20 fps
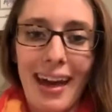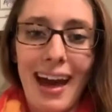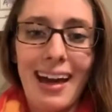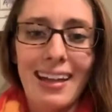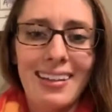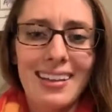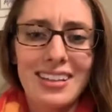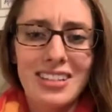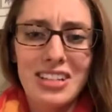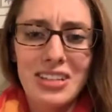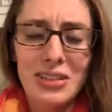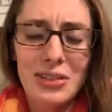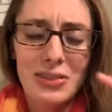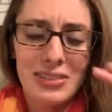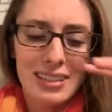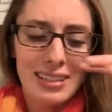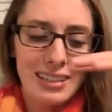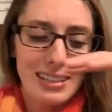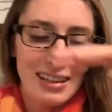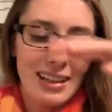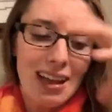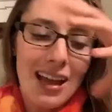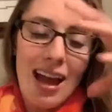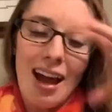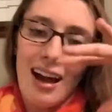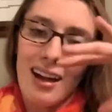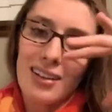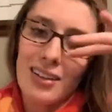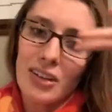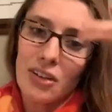I like to use a
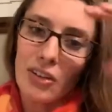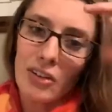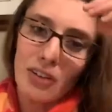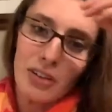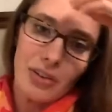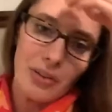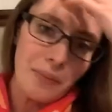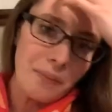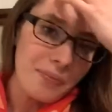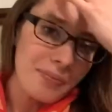little